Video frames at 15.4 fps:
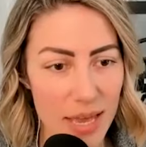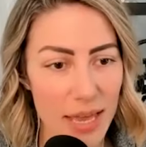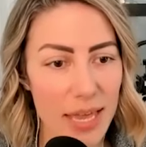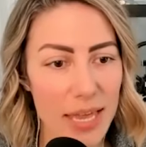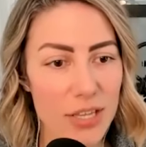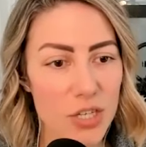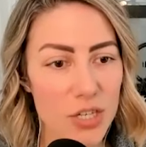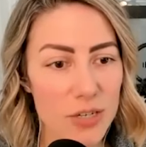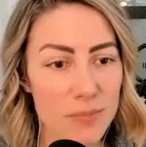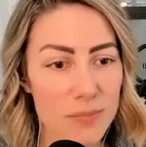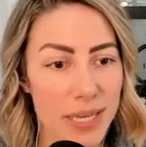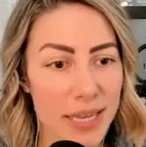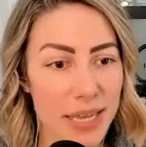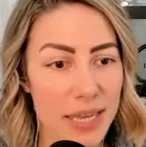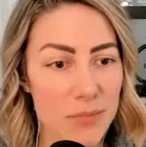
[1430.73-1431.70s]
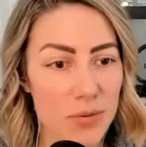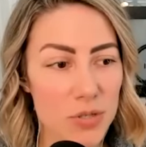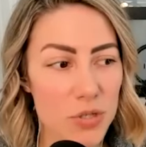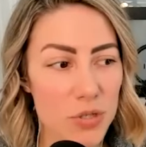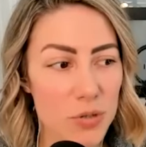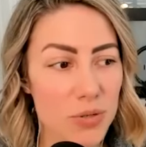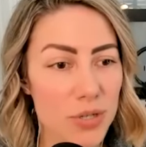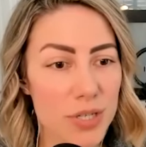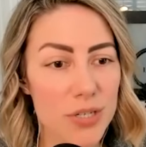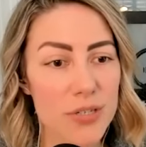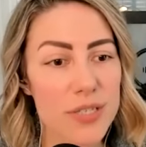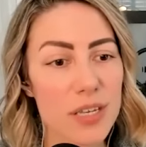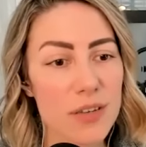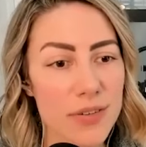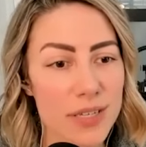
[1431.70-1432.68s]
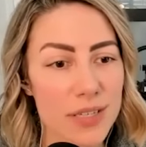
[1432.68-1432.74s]
And you're being able to put
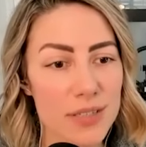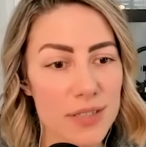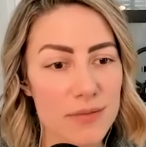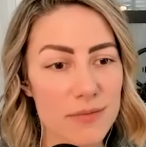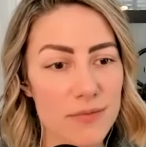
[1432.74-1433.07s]
yourself in